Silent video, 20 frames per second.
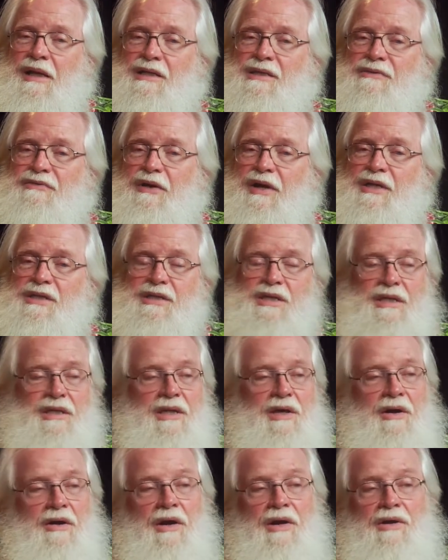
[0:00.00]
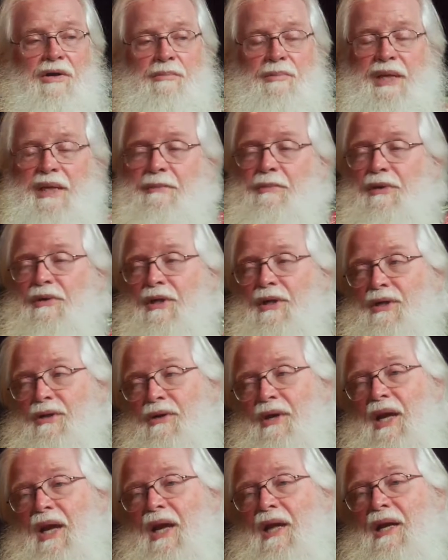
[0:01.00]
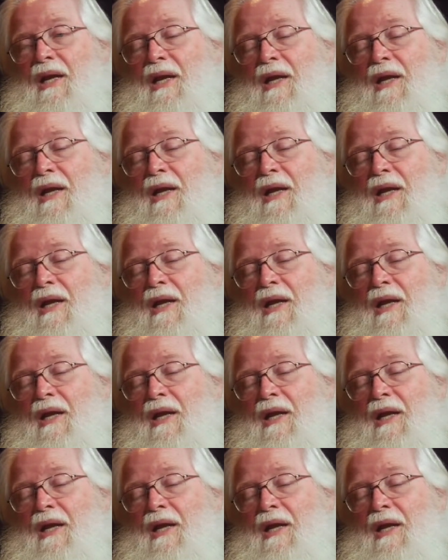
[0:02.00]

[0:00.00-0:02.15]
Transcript: let's face it, there are other people that you can